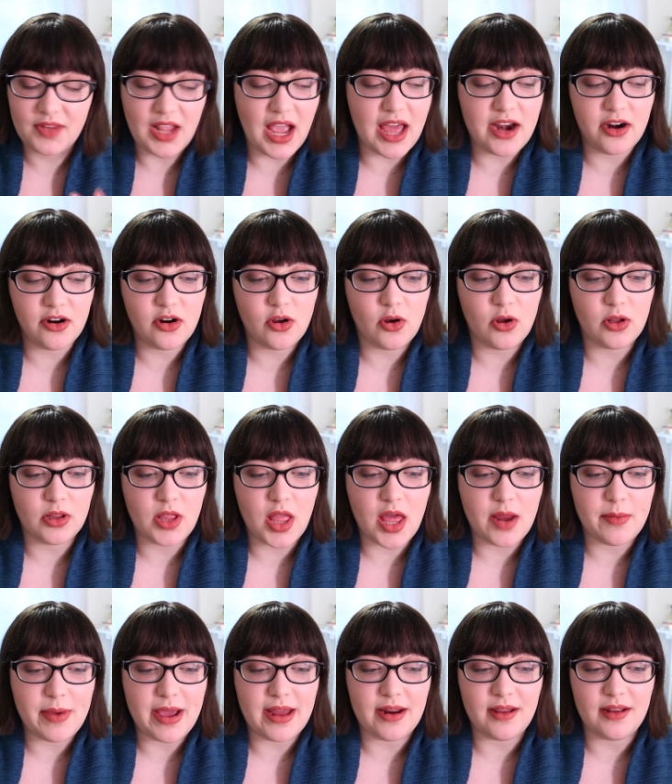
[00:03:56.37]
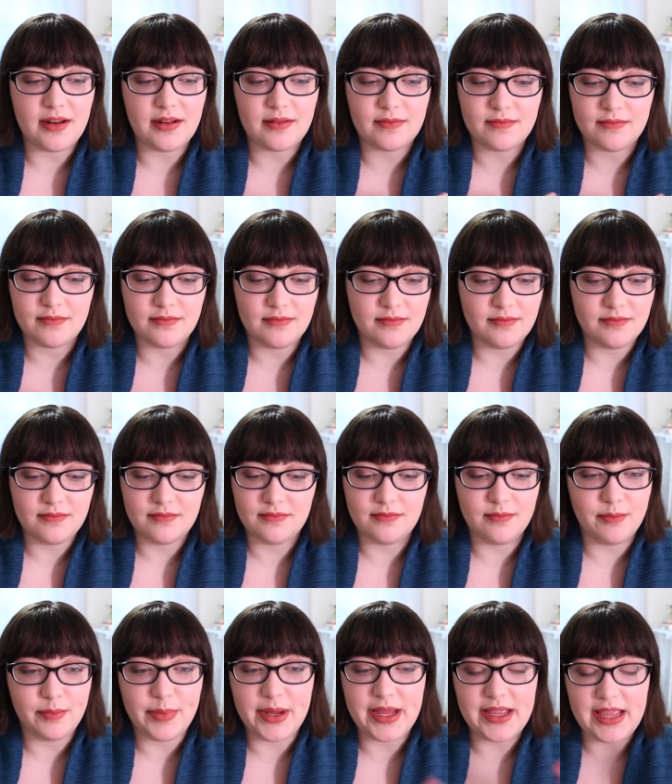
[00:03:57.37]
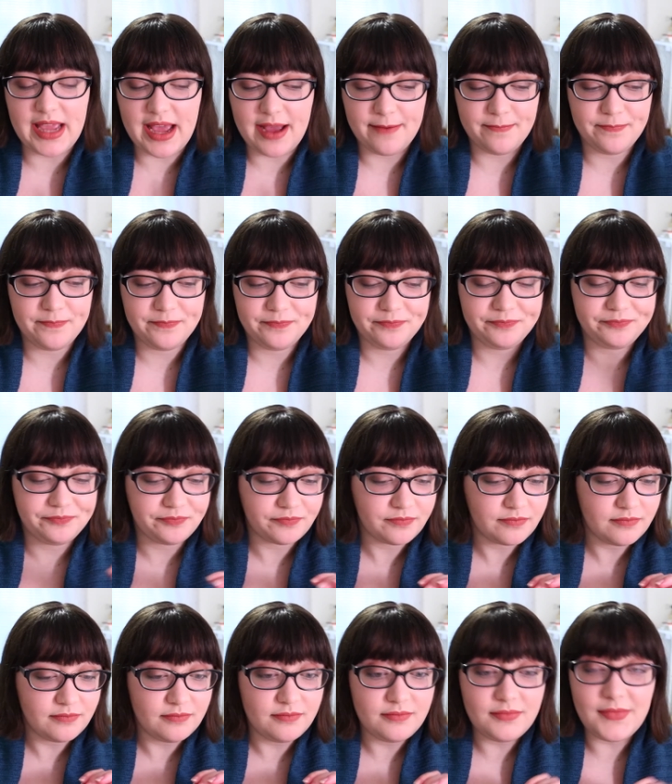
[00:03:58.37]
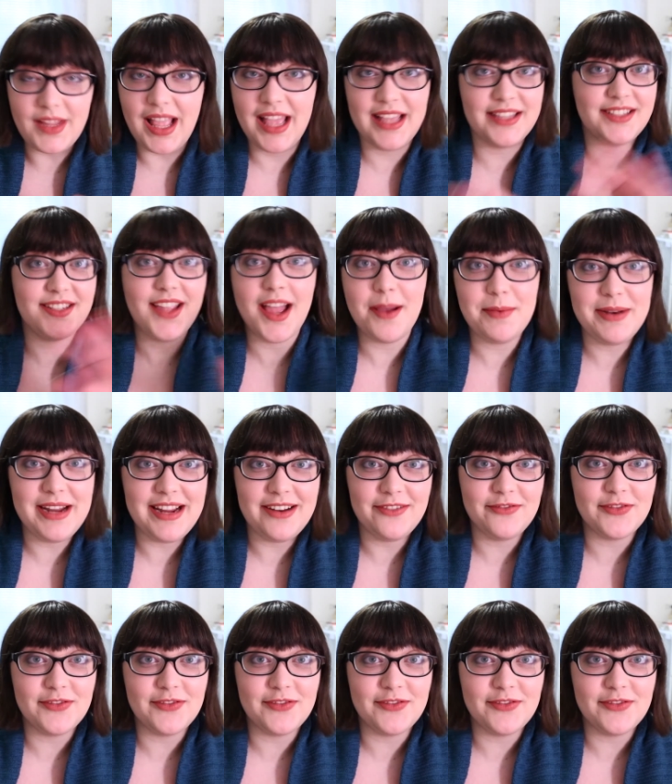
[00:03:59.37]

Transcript: I don't know a whole lot about it, but yeah, it's nominated